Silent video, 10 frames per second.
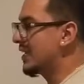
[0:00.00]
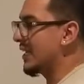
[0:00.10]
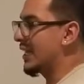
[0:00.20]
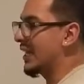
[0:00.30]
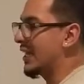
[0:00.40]

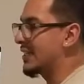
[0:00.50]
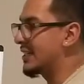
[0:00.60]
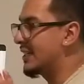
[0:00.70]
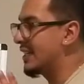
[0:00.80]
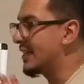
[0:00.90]
and
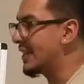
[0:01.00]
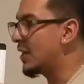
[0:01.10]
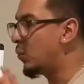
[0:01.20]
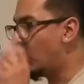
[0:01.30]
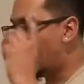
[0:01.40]

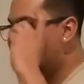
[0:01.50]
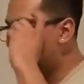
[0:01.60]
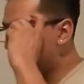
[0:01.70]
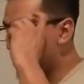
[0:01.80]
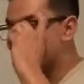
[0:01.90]
that
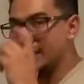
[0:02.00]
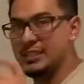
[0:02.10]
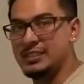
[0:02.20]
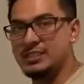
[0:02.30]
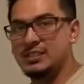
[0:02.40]
wire
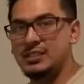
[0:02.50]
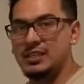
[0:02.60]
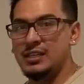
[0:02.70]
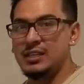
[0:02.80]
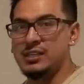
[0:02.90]
is
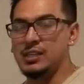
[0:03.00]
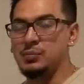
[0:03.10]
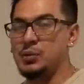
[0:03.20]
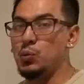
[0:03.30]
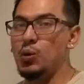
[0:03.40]
going to
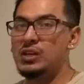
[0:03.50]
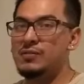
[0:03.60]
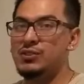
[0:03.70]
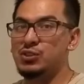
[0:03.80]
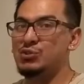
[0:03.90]
be one
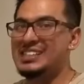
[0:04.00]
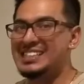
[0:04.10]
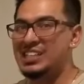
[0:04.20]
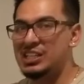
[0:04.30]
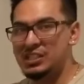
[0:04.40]
of 3
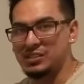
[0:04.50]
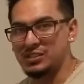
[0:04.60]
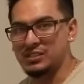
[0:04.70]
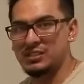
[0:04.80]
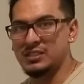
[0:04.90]

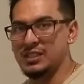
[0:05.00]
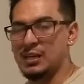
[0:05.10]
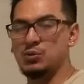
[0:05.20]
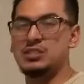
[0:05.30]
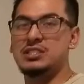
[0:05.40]
colors. Like I
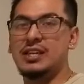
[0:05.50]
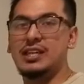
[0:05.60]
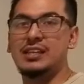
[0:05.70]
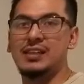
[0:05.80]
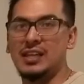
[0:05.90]
was saying
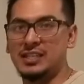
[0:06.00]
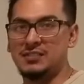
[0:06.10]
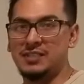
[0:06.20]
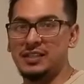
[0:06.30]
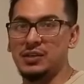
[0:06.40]
in the last
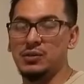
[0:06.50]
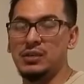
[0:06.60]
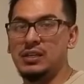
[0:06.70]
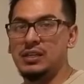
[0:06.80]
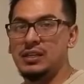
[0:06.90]
video,
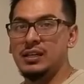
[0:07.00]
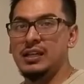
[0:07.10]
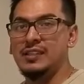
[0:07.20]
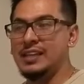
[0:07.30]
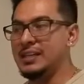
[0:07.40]

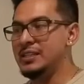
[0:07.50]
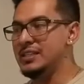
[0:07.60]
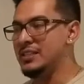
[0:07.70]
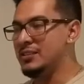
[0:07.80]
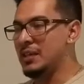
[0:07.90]
they
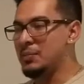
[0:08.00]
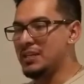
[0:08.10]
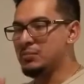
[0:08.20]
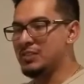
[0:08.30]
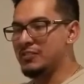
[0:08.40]
make
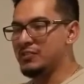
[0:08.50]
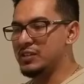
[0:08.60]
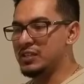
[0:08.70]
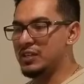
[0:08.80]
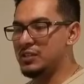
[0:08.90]
them different
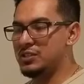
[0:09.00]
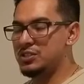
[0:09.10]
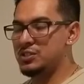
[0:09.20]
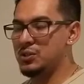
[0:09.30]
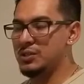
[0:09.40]
colors
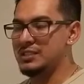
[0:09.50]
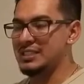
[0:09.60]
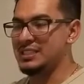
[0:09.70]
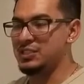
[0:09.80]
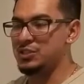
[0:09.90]
so it's
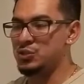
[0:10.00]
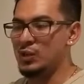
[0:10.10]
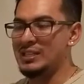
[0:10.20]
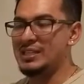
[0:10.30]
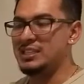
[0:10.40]
easier to
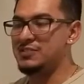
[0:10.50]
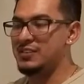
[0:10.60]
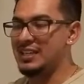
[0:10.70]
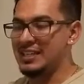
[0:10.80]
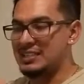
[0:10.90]

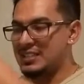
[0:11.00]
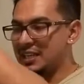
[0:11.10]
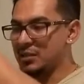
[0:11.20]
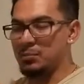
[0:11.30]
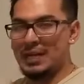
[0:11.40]
identify inside
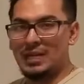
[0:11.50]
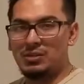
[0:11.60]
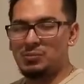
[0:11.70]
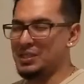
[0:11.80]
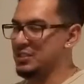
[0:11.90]
of the
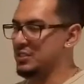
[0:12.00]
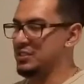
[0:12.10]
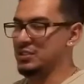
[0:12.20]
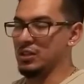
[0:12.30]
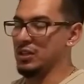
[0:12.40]
panel because
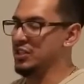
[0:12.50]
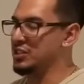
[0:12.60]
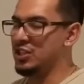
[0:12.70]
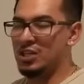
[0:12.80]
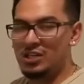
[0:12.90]
there's a
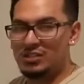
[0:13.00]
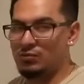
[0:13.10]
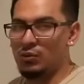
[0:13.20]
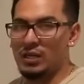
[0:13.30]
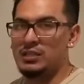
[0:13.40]
ton of
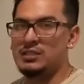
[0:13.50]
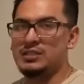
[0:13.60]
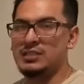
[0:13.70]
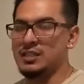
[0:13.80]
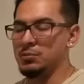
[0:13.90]
wires
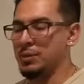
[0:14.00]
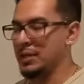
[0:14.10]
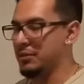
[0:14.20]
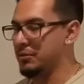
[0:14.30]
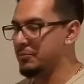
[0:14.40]
inside of the
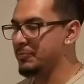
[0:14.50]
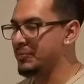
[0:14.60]
panel.